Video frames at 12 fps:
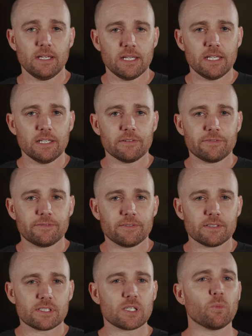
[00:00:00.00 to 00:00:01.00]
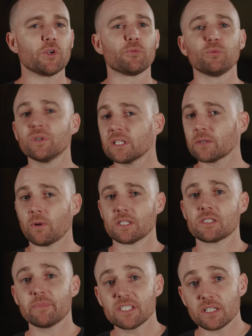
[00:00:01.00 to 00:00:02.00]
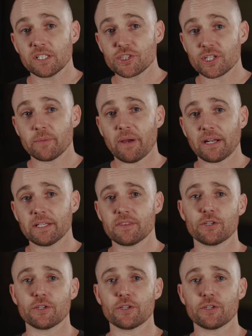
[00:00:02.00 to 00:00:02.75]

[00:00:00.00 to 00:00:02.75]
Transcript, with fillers: If someone really wants to be diligent about it,